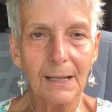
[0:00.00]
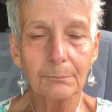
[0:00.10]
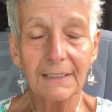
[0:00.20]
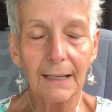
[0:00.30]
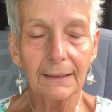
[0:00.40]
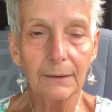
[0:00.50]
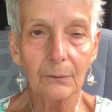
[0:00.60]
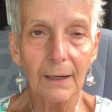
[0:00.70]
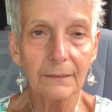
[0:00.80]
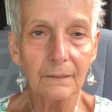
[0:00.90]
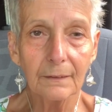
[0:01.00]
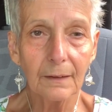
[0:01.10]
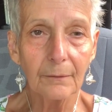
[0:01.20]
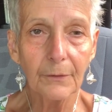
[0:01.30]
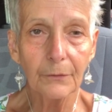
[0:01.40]
I'm telling you, I just
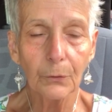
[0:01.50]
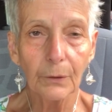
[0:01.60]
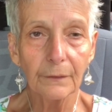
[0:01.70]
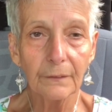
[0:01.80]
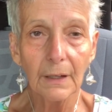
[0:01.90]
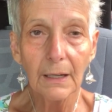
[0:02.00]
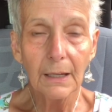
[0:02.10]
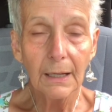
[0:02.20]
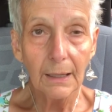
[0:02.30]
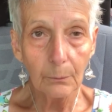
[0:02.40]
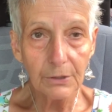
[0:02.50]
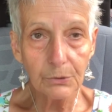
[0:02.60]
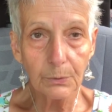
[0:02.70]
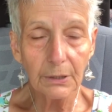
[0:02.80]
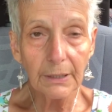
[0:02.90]
love the forest. It
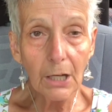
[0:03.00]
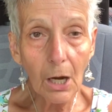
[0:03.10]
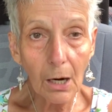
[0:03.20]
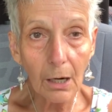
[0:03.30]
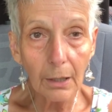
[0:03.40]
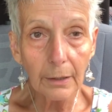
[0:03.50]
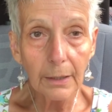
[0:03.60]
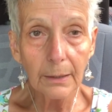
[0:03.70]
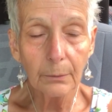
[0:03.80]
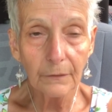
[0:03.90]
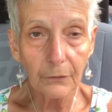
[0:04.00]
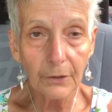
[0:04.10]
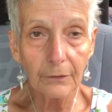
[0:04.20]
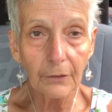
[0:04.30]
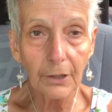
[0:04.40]
was really hard. It was
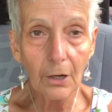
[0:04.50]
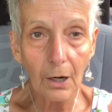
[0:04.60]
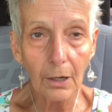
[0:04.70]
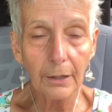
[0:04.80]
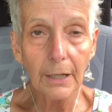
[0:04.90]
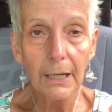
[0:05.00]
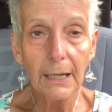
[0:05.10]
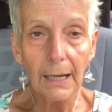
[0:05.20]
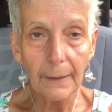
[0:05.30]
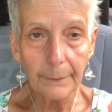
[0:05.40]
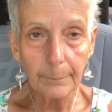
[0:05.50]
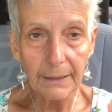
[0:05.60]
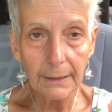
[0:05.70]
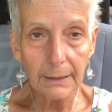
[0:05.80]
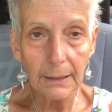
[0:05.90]
very, very hard at the
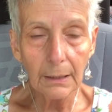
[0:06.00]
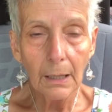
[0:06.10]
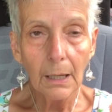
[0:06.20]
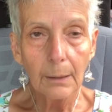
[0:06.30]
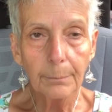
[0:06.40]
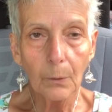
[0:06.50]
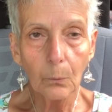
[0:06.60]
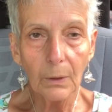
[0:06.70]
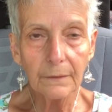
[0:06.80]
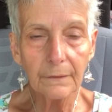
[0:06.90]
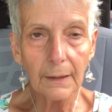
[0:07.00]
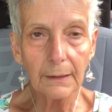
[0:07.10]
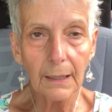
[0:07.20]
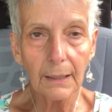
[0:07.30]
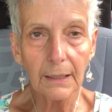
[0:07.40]
beginning. But once I
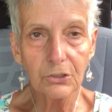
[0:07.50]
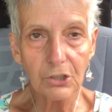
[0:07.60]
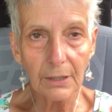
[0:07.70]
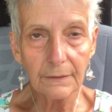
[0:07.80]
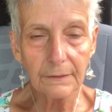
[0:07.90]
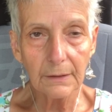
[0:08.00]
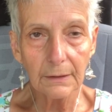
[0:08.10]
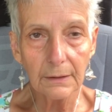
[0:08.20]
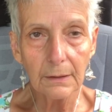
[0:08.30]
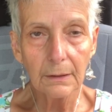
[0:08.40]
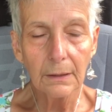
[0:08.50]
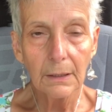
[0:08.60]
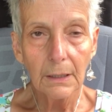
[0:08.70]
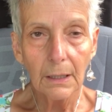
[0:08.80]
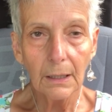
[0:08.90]
got adjusted
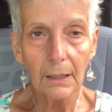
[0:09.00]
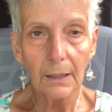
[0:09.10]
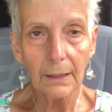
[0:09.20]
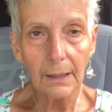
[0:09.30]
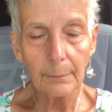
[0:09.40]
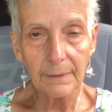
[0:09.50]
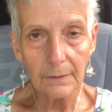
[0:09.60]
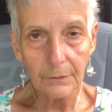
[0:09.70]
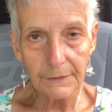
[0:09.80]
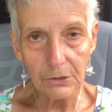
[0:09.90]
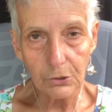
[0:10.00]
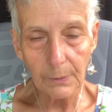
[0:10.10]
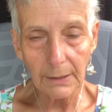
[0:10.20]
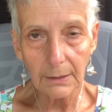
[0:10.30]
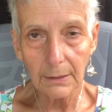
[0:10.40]
and I got myself
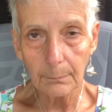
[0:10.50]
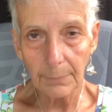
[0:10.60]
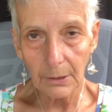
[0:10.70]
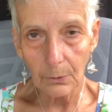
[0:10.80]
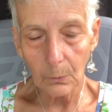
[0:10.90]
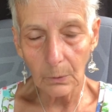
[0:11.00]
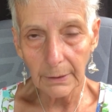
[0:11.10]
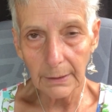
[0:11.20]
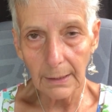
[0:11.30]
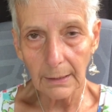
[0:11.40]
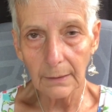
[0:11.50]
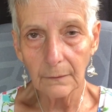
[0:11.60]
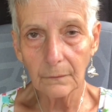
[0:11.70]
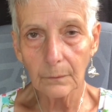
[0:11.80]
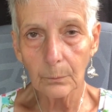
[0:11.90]
situated and better
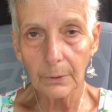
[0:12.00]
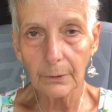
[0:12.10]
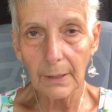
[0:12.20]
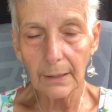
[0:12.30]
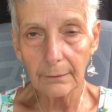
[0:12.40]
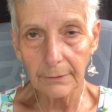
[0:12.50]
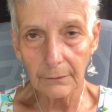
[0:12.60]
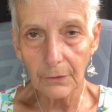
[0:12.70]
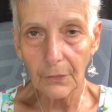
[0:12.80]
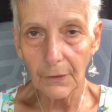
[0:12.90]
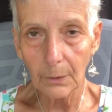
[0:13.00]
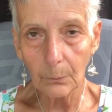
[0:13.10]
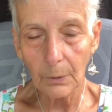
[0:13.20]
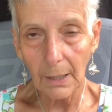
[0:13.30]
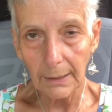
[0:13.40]
organized where I have
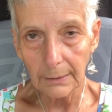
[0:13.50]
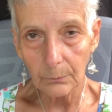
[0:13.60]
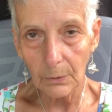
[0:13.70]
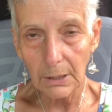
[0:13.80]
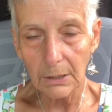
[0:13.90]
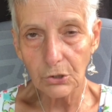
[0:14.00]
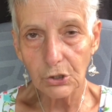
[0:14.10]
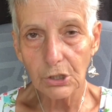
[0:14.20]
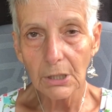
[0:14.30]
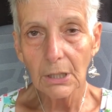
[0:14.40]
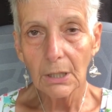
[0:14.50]
everything where I can reach.